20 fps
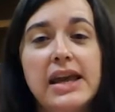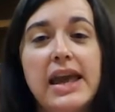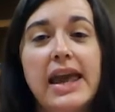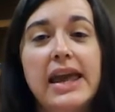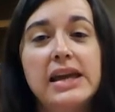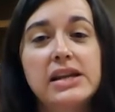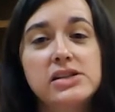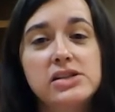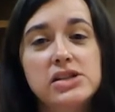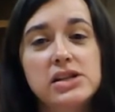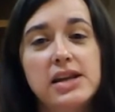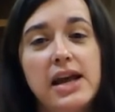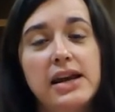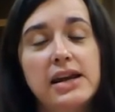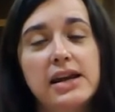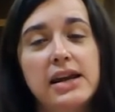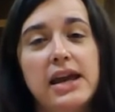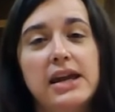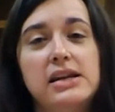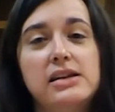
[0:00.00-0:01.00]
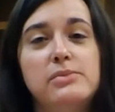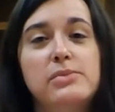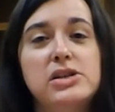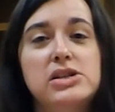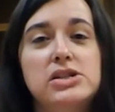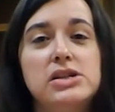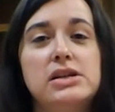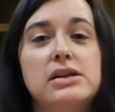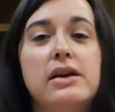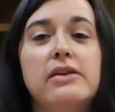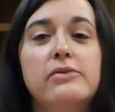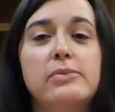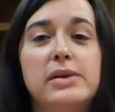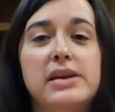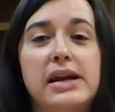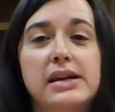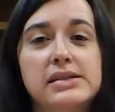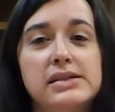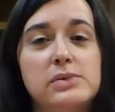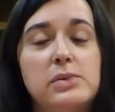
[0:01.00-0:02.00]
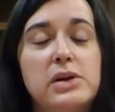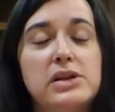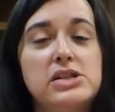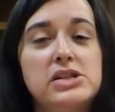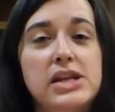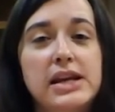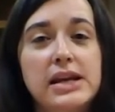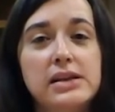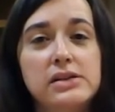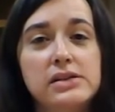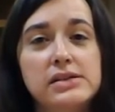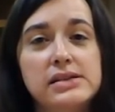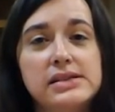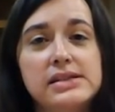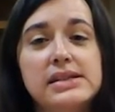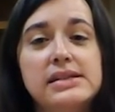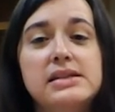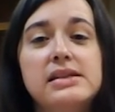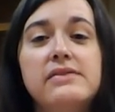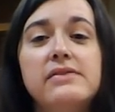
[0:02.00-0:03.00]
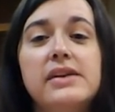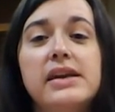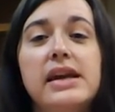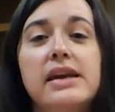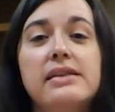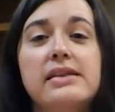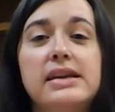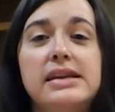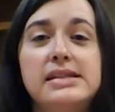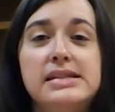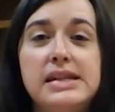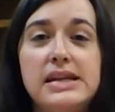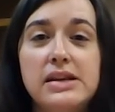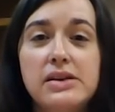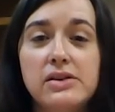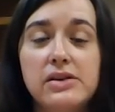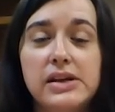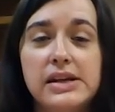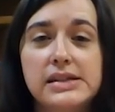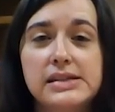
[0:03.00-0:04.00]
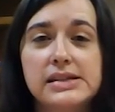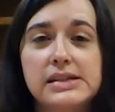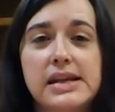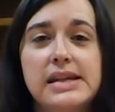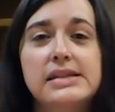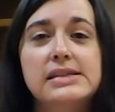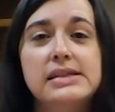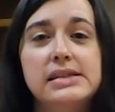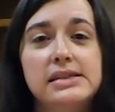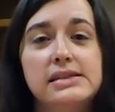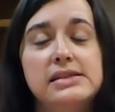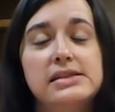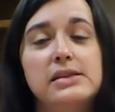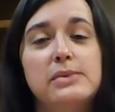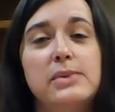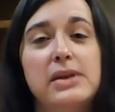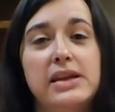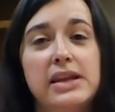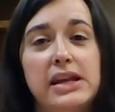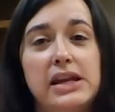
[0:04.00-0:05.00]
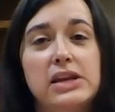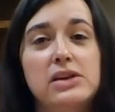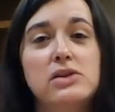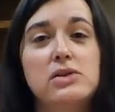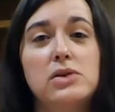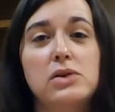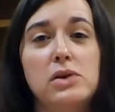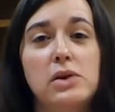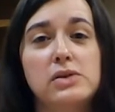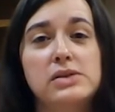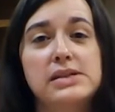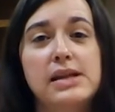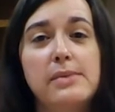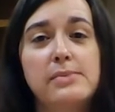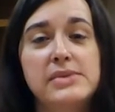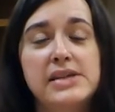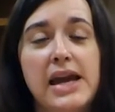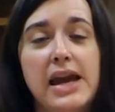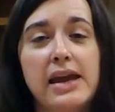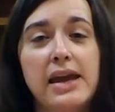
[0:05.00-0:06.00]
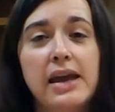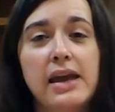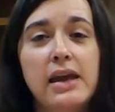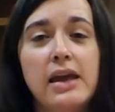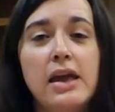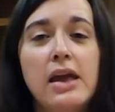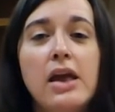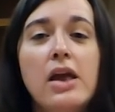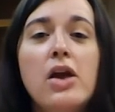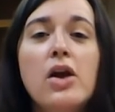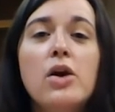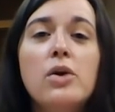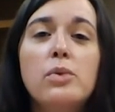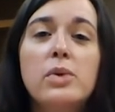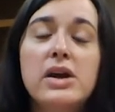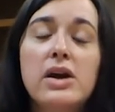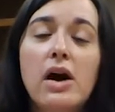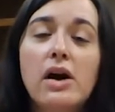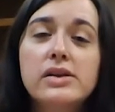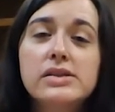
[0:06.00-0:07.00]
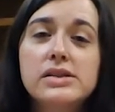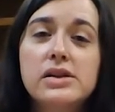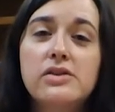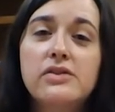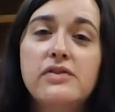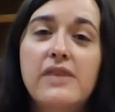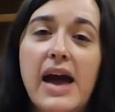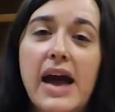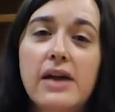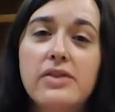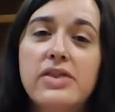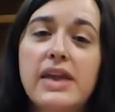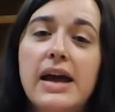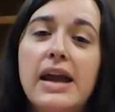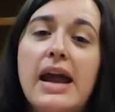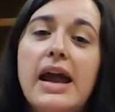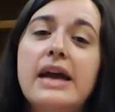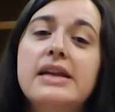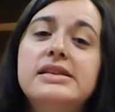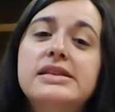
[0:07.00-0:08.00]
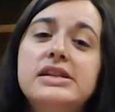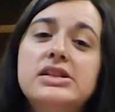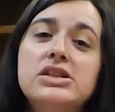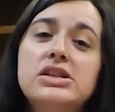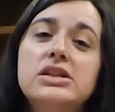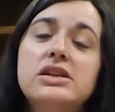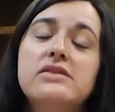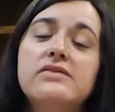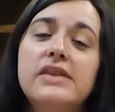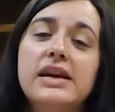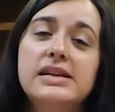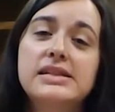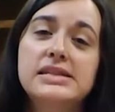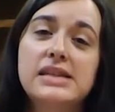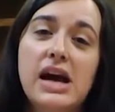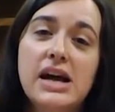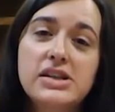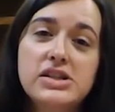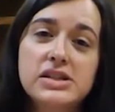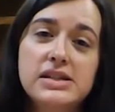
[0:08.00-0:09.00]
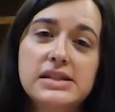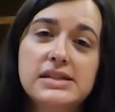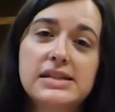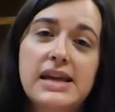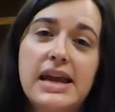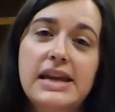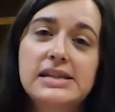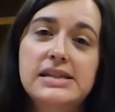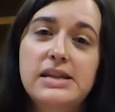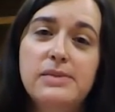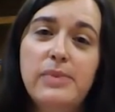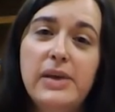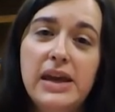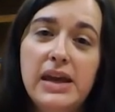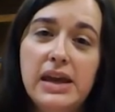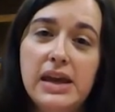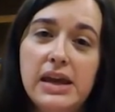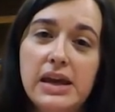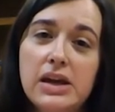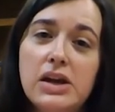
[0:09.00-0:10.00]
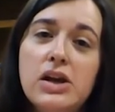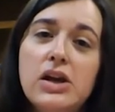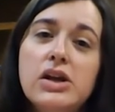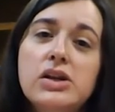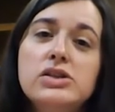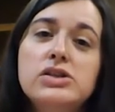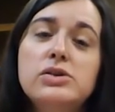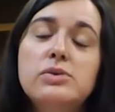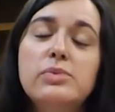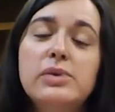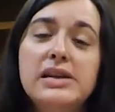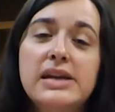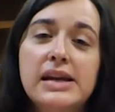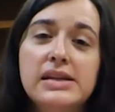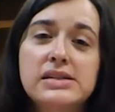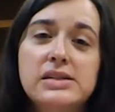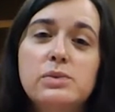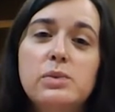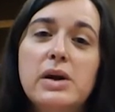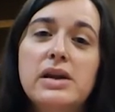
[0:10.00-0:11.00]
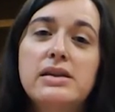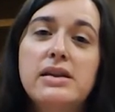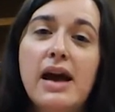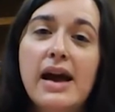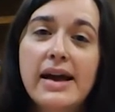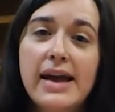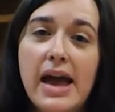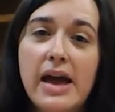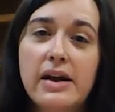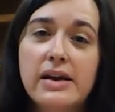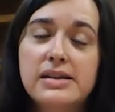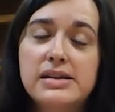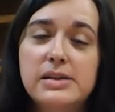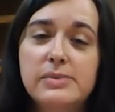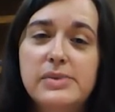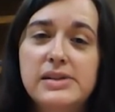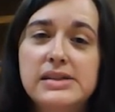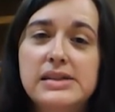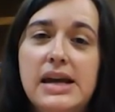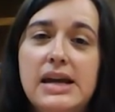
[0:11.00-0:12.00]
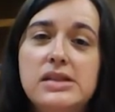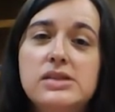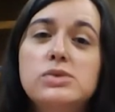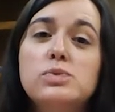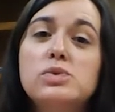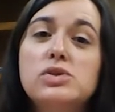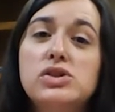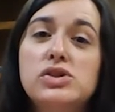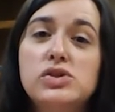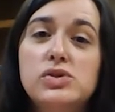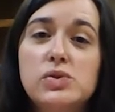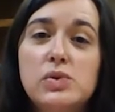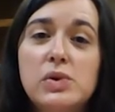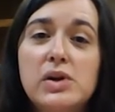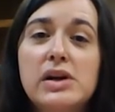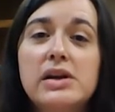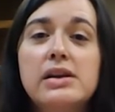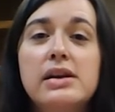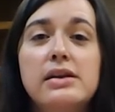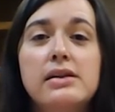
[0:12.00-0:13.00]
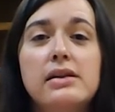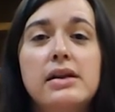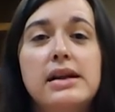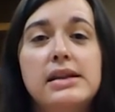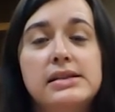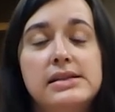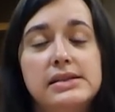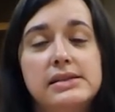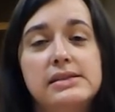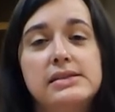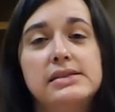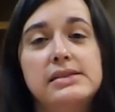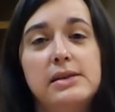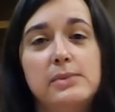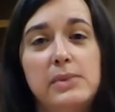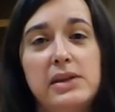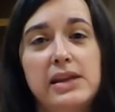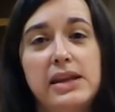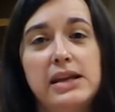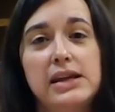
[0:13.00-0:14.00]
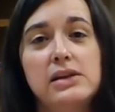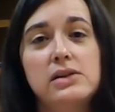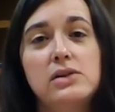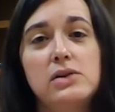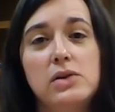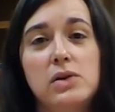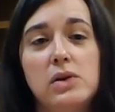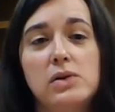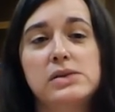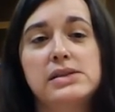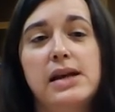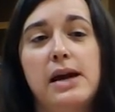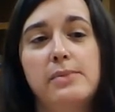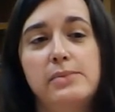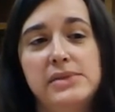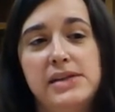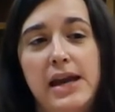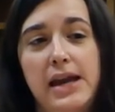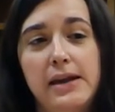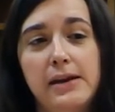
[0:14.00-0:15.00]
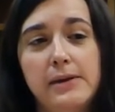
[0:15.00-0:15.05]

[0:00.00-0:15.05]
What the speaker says: and genetic inhibition of Pannexin 1 channels significantly decreased insulin-stimulated glucose uptake. We also found that addition of exogenous ATP to Pannexin 1 knockout adipocytes restored insulin-stimulated glucose uptake.